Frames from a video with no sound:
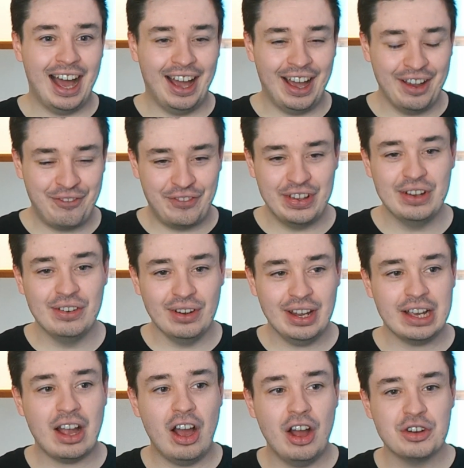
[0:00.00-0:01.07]
I feel
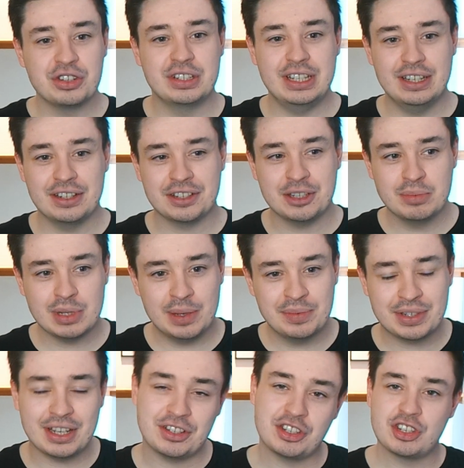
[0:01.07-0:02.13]
like Argentina sometimes
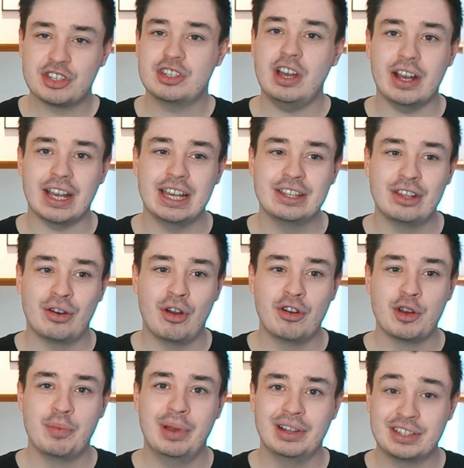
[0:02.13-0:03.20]
gets stuck in their own
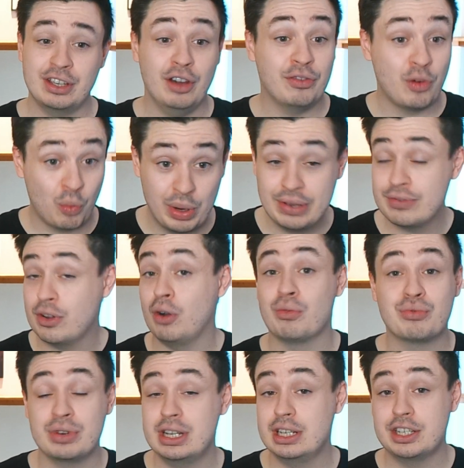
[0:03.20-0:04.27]
ability of, we've got
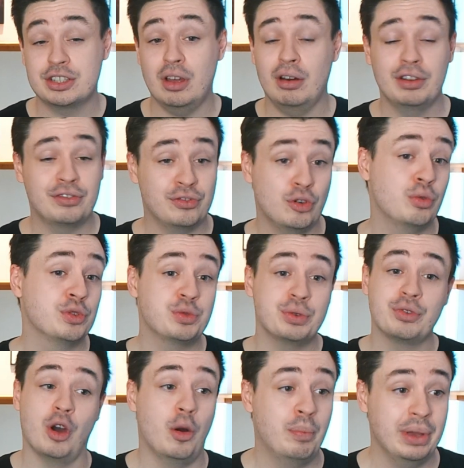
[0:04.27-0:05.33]
really solid forwards, we've
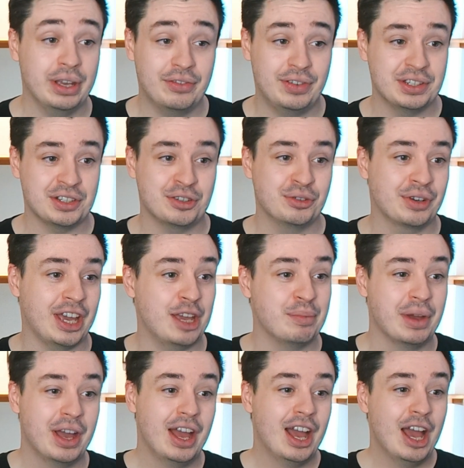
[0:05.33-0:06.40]
got a big physical game.
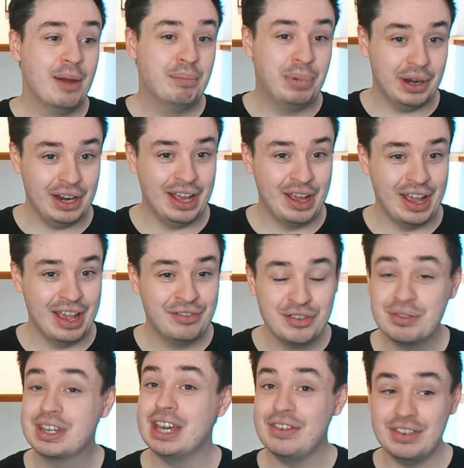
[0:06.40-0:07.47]
But if you
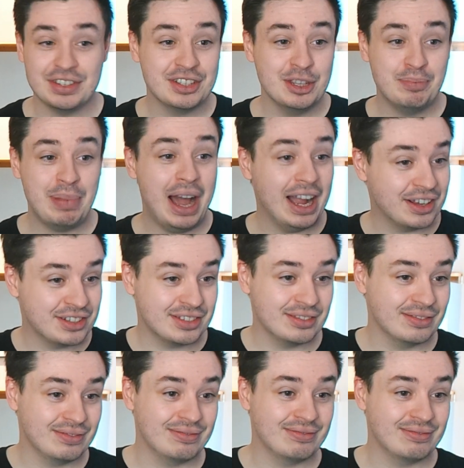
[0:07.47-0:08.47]
give it to the backs,